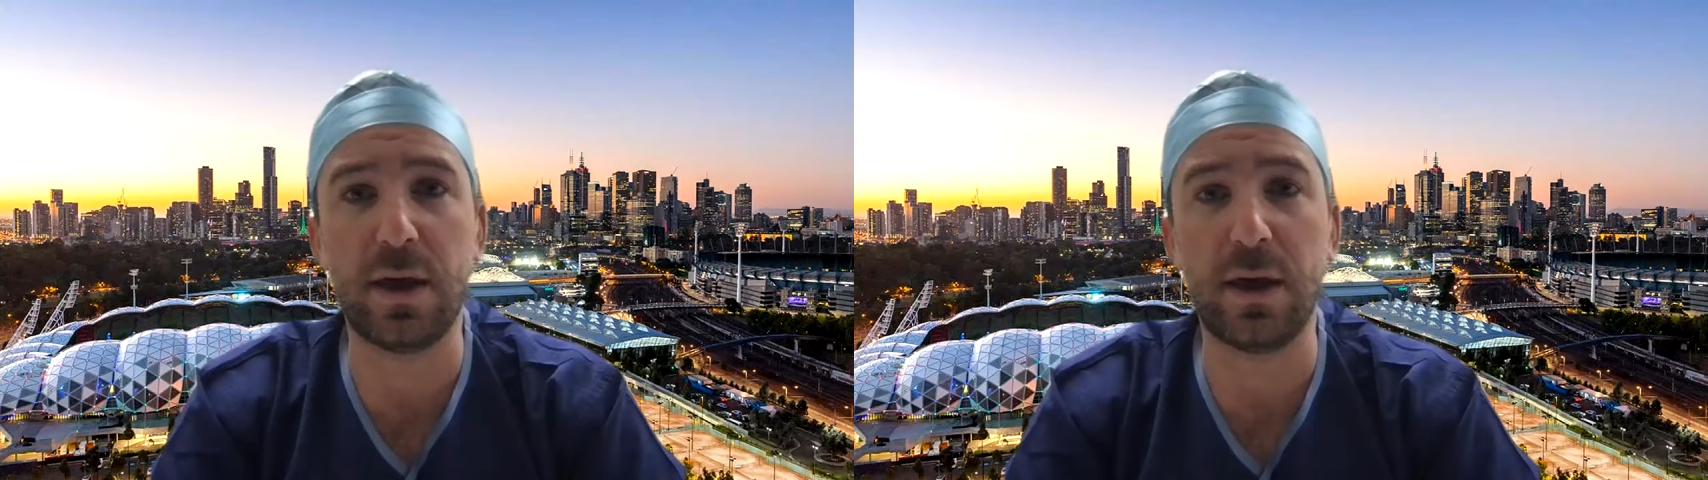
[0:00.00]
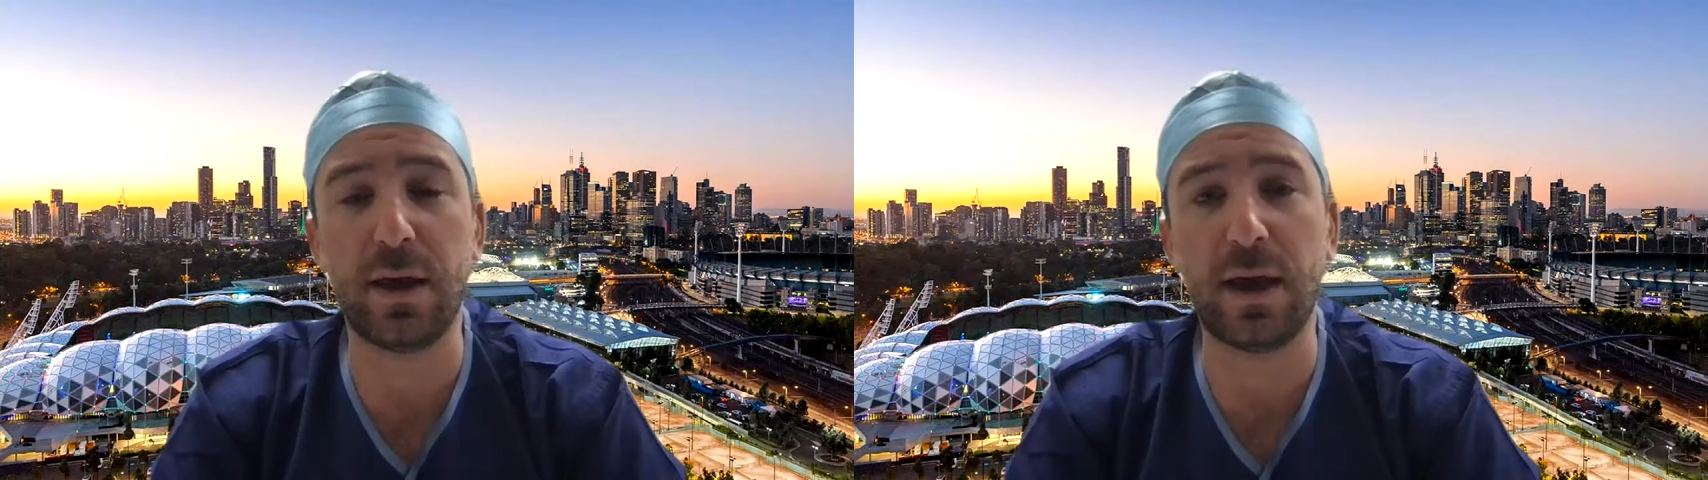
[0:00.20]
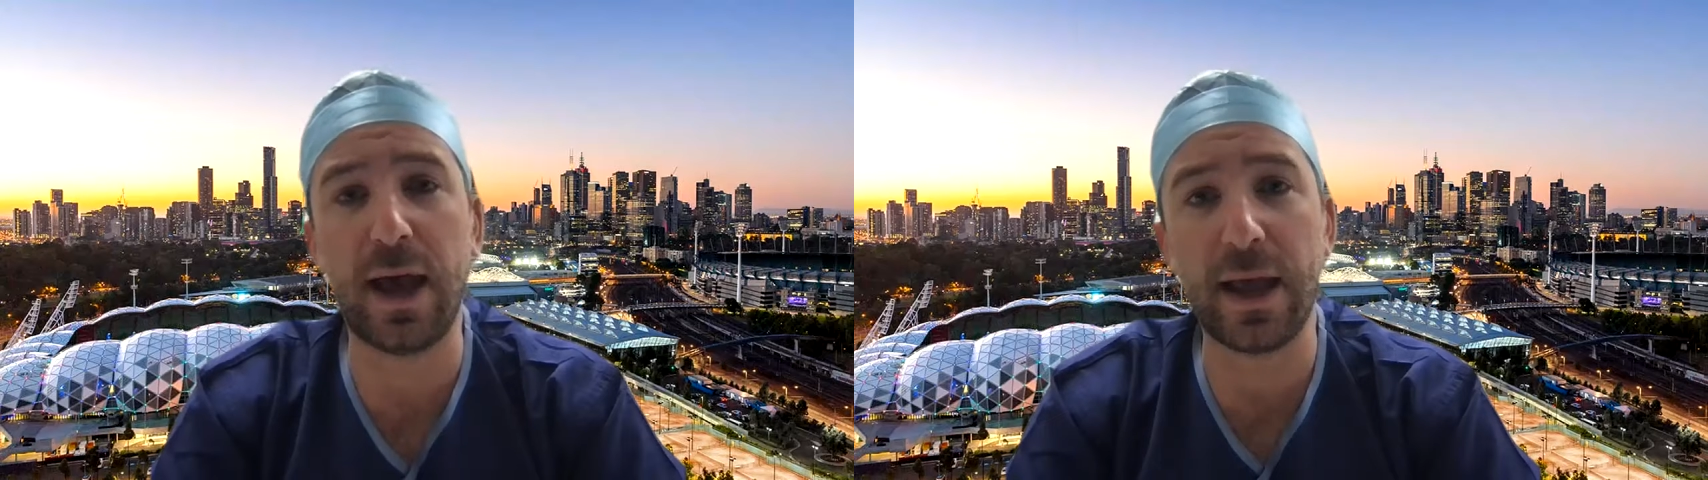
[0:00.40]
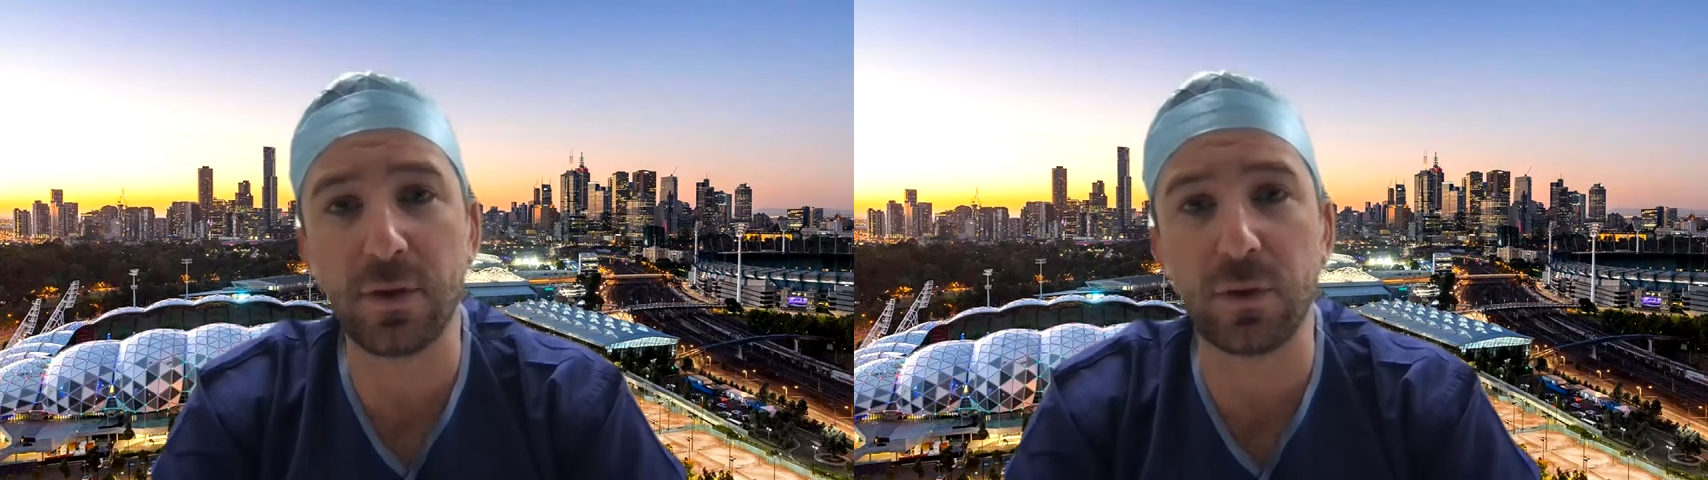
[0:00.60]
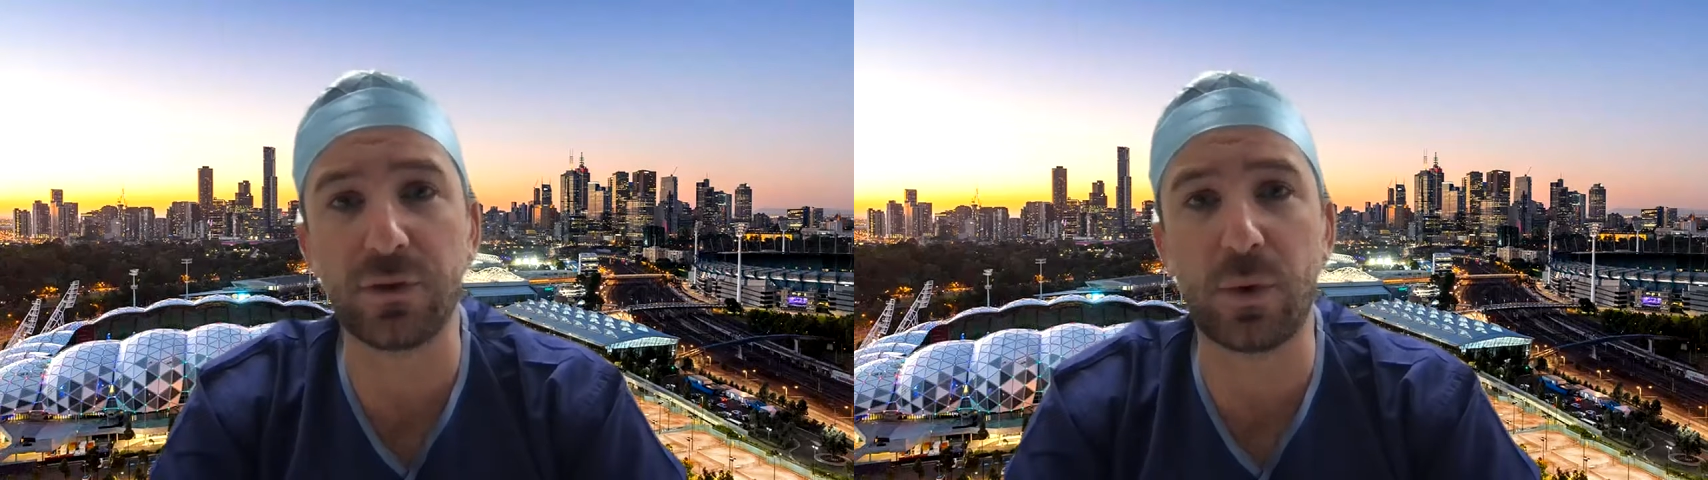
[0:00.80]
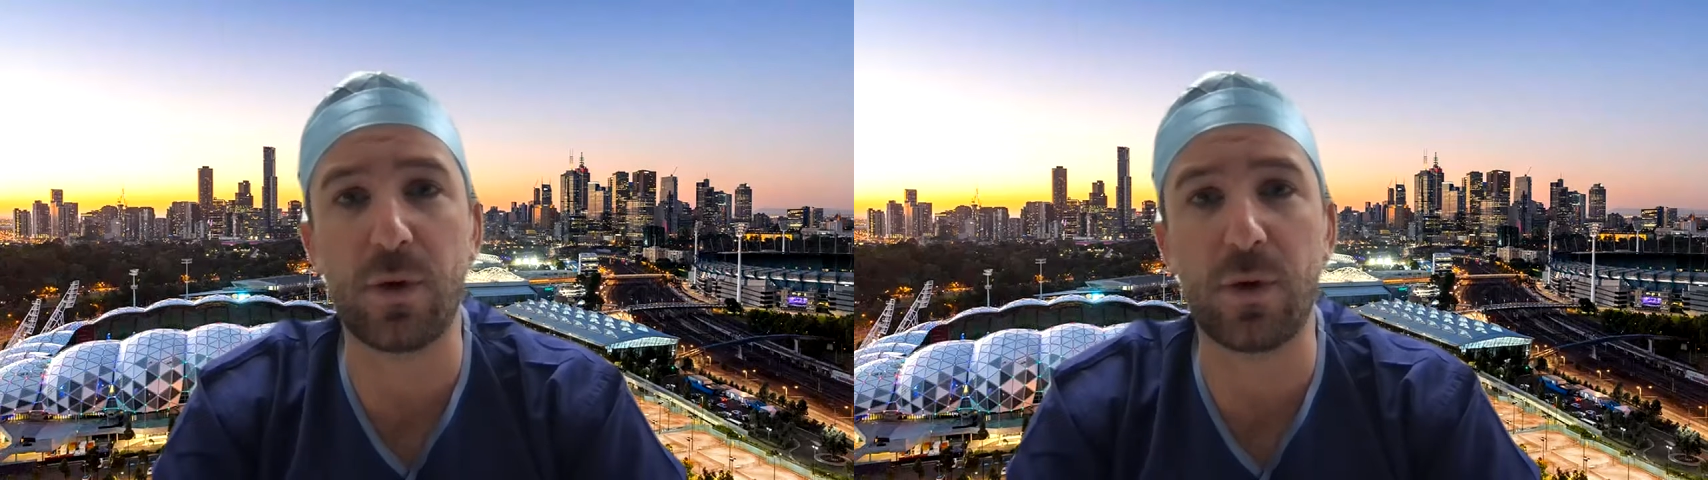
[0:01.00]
and also